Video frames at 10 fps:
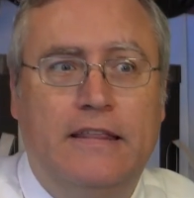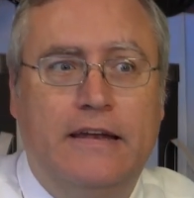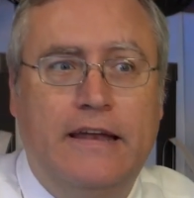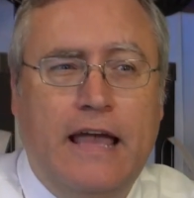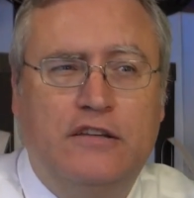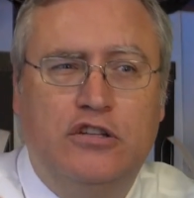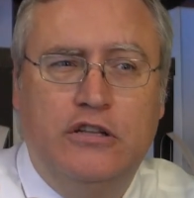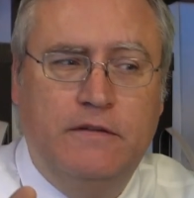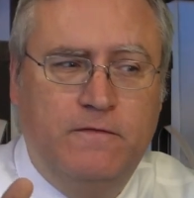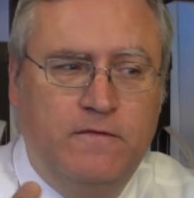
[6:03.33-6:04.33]
that it
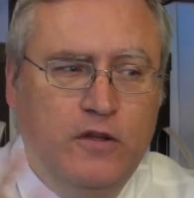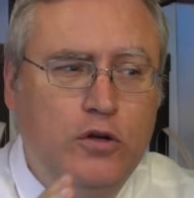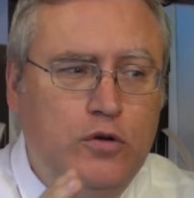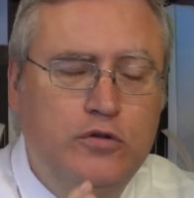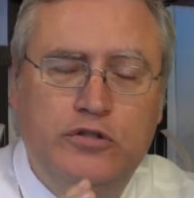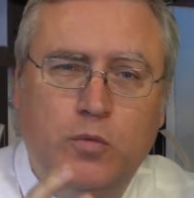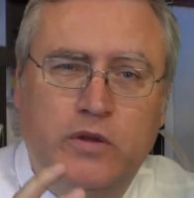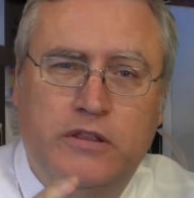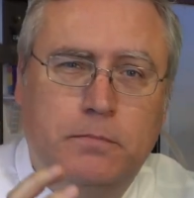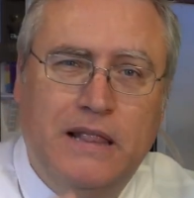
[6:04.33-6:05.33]
actually fused
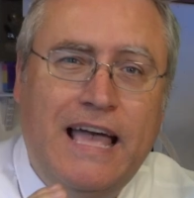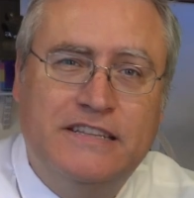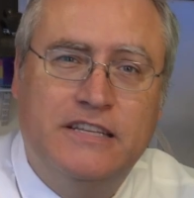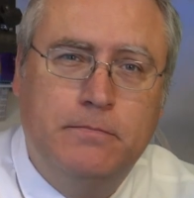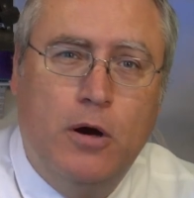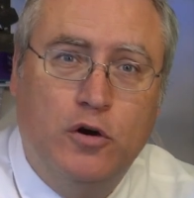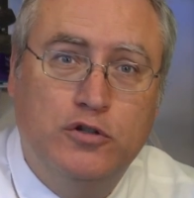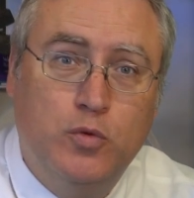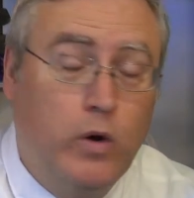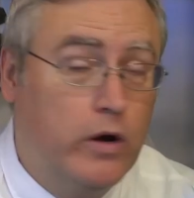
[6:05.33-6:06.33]
with the plastic
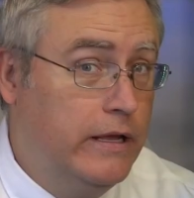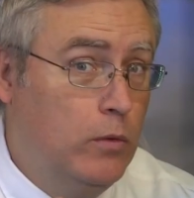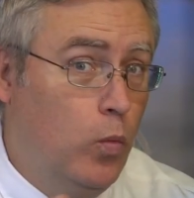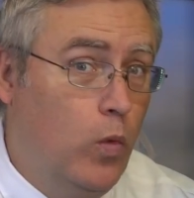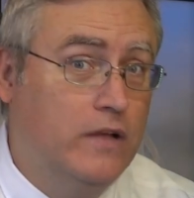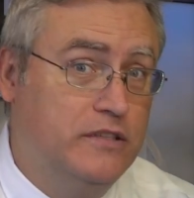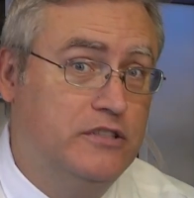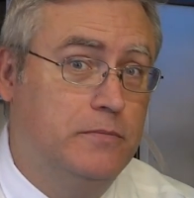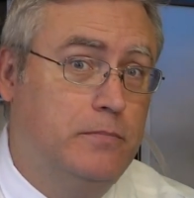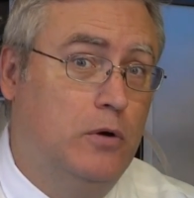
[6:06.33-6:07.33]
parts where it
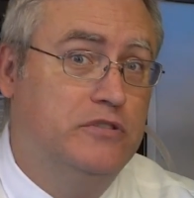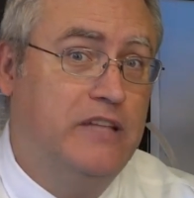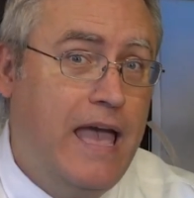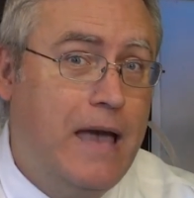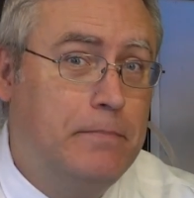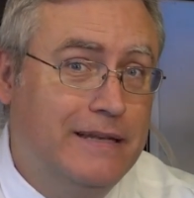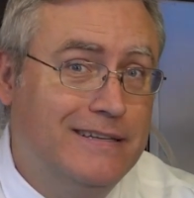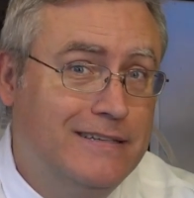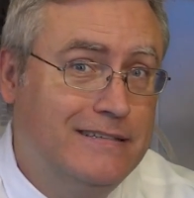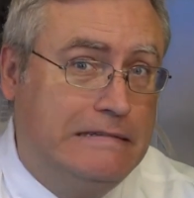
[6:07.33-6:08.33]
wasn't supposed to happen.
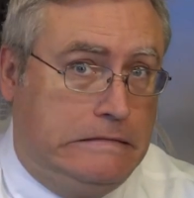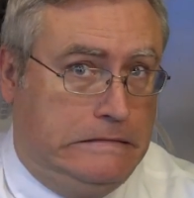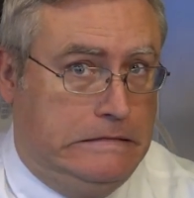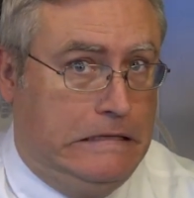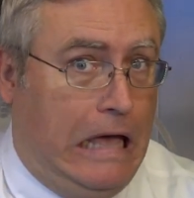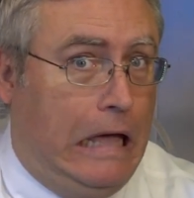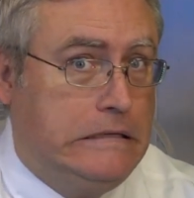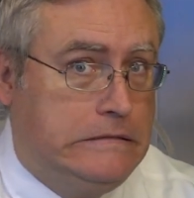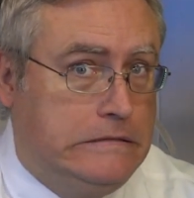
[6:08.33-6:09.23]
Yuck.